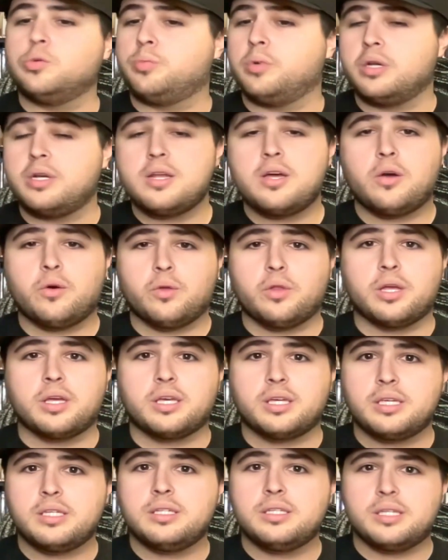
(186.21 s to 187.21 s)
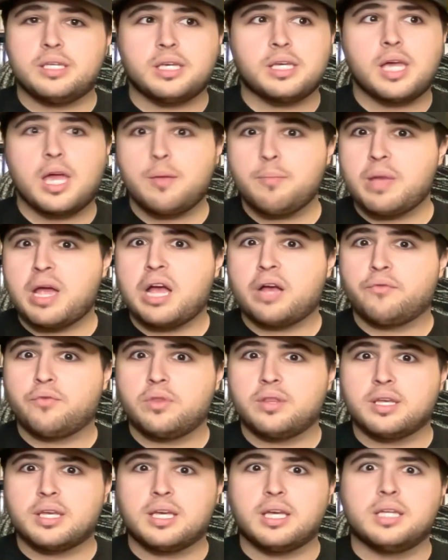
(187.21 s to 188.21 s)
But no, like he came back for
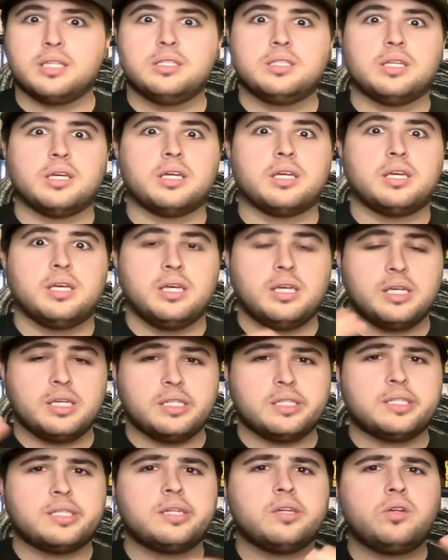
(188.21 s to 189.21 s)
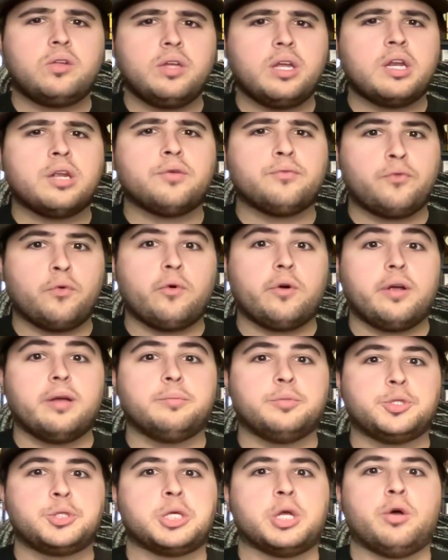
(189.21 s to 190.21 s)
the kids. Like, he's still in it for
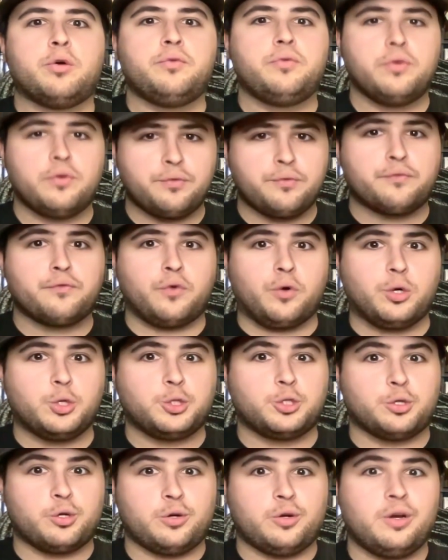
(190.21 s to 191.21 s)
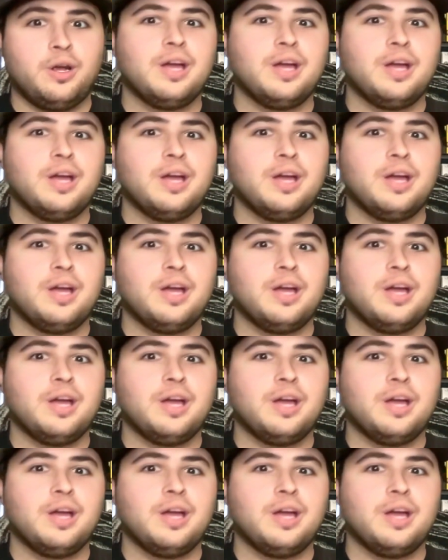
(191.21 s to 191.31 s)
himself for sure,